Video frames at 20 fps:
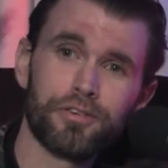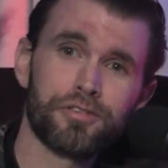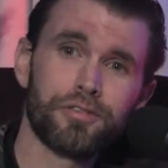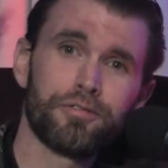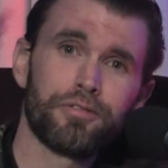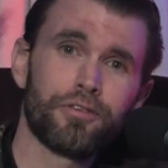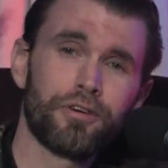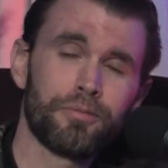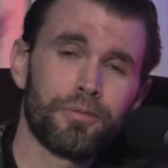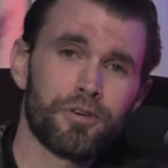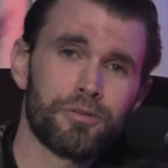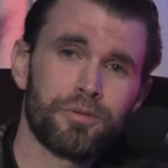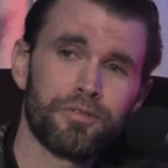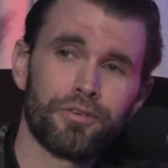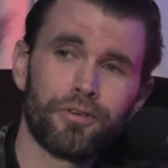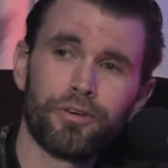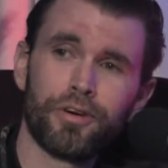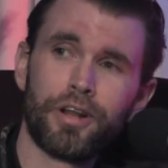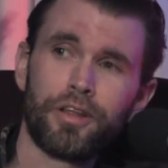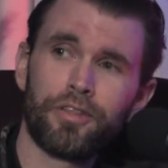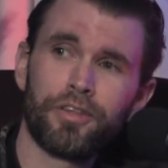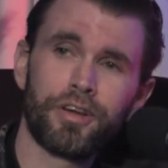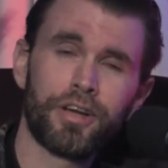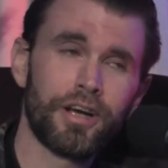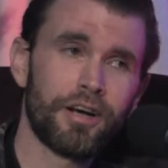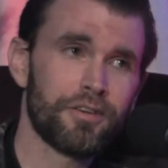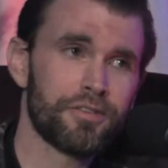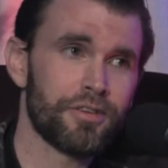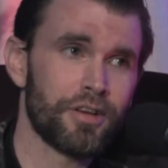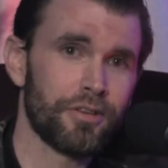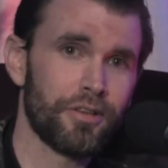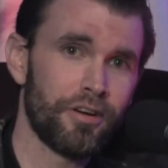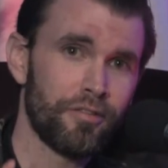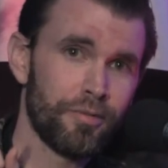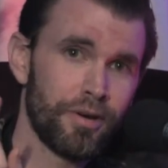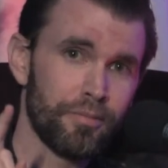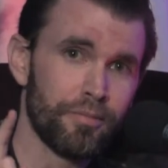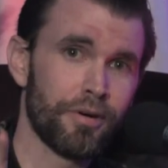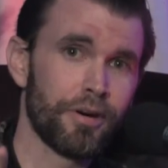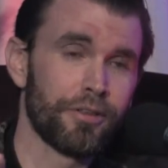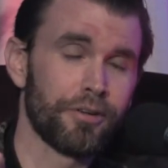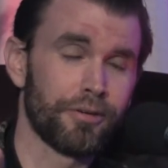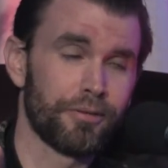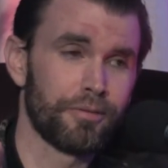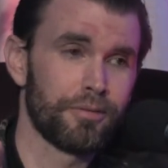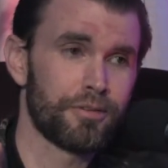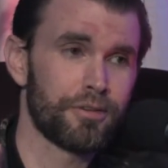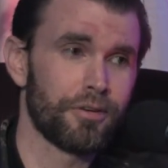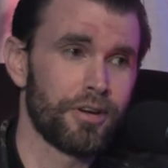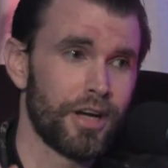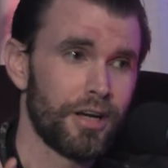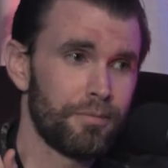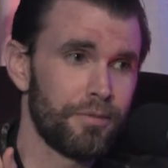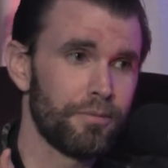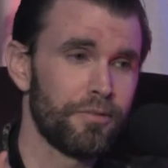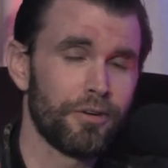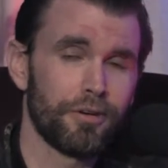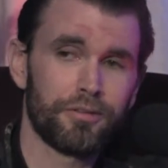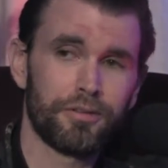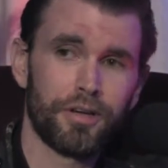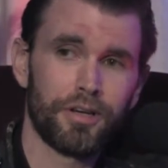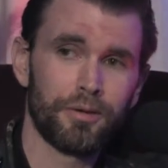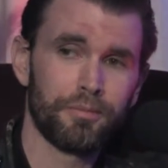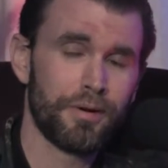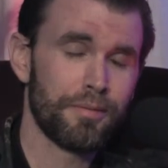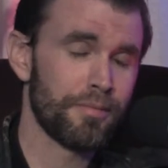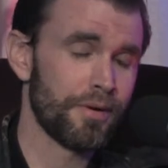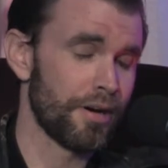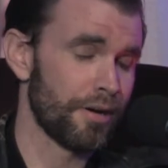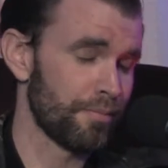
and foremost, before anything else, I love my mother. So happy birthday to my mom.